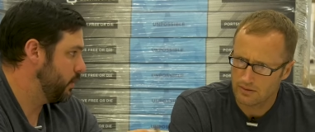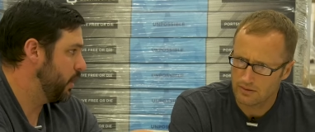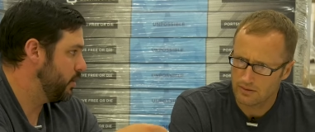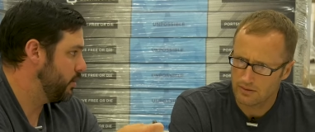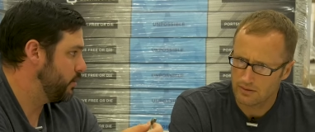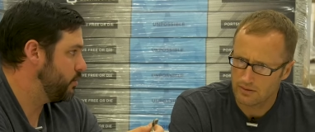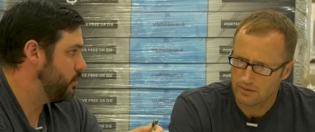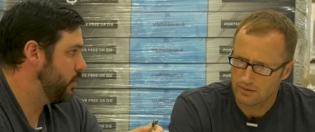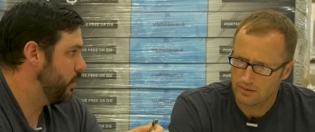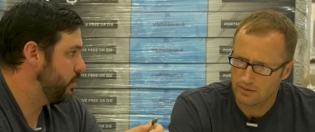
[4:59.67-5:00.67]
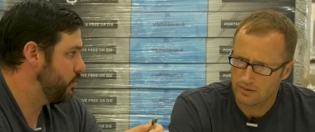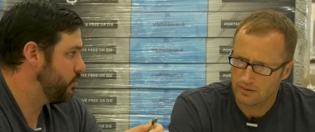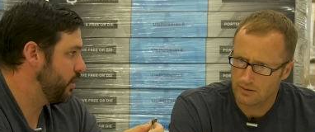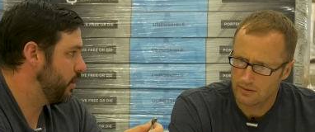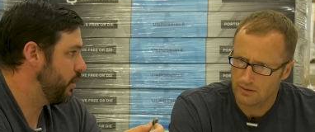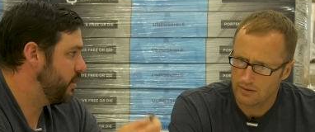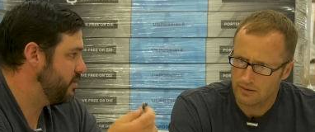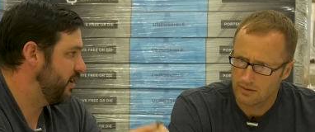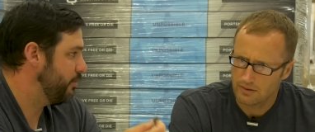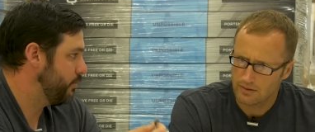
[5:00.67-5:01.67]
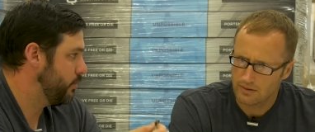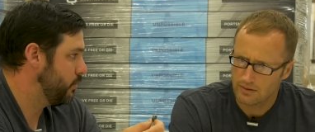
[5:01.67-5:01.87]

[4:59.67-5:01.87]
Speaker 1: into the into the trigger itself.